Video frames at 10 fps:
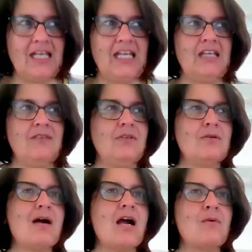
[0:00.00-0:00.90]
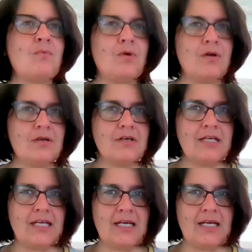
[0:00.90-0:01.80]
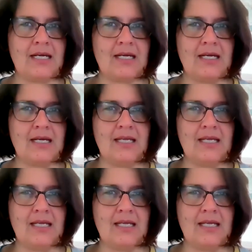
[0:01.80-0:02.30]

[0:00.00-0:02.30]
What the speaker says: If you are working